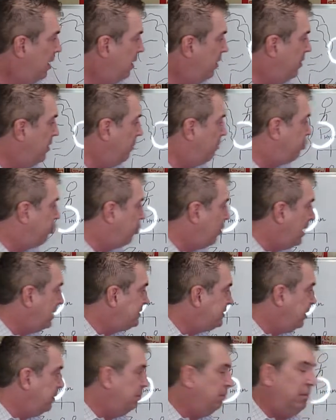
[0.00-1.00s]
the
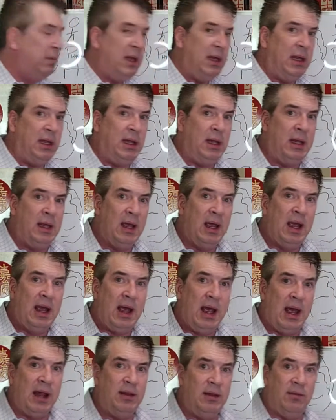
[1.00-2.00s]
present me,
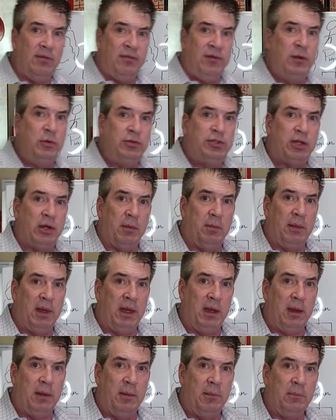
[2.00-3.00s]
and the future
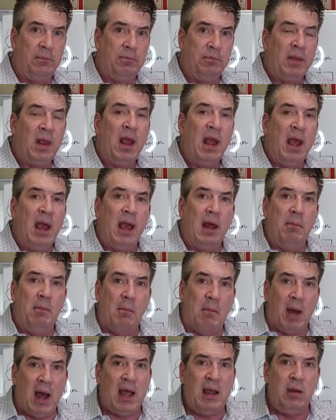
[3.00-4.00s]
me. And
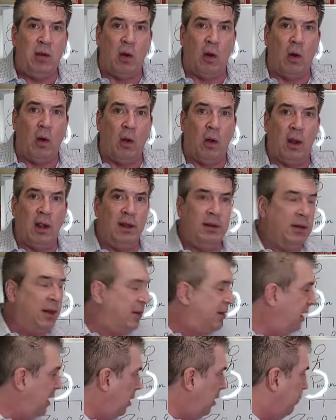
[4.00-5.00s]
my goal in the
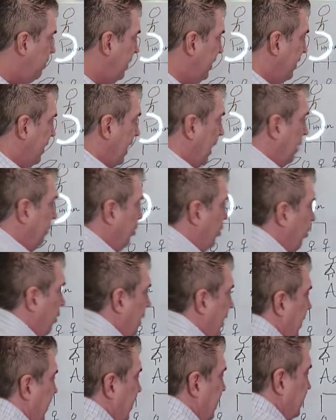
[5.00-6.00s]
therapy that I'm
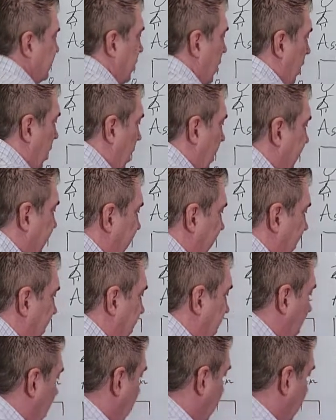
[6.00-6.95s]
doing is often